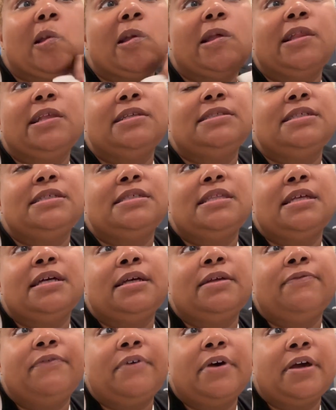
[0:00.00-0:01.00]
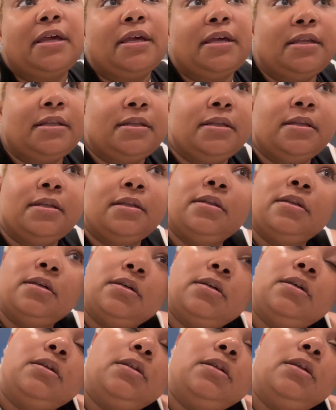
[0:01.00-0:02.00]
this is the fucking
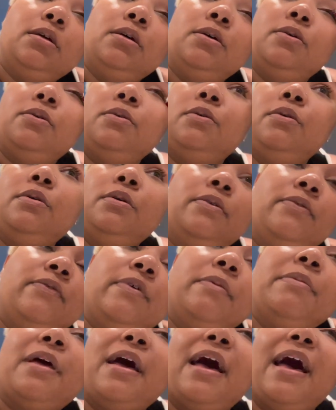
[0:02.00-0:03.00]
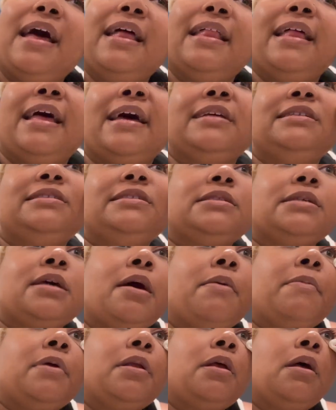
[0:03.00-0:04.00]
glue from the eyelashes
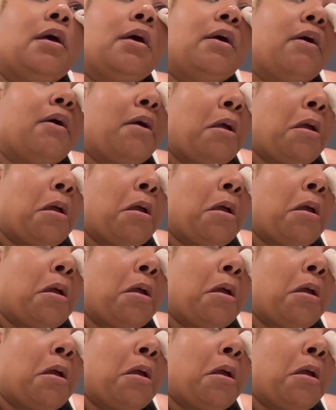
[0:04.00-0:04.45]
coming on.